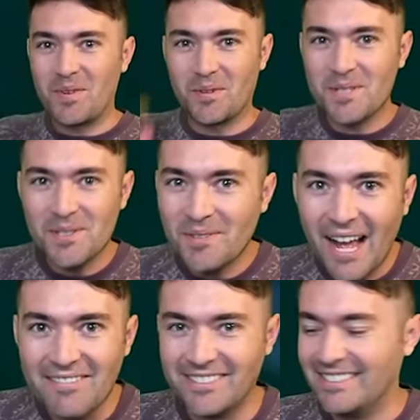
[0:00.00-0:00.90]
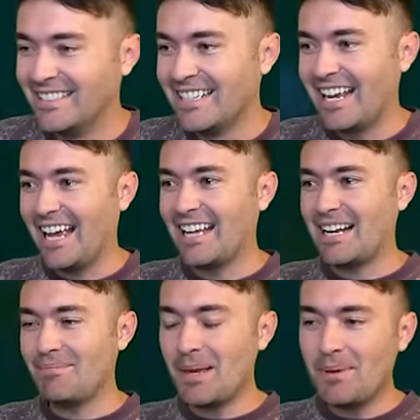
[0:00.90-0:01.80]
We're surviving.
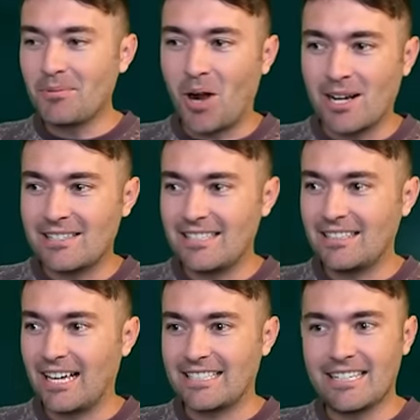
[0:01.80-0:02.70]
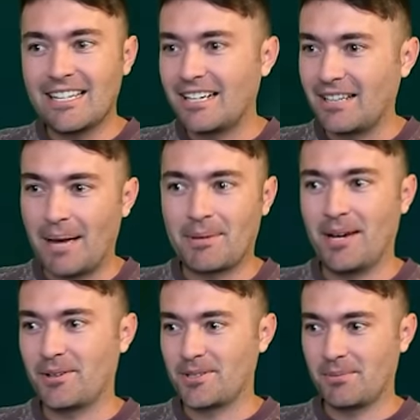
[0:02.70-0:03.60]
And maybe Roxy like didn't get a lap
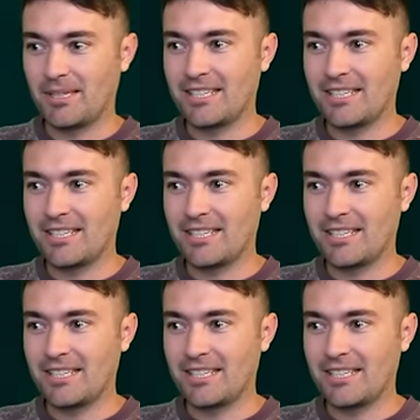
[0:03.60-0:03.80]
count or something.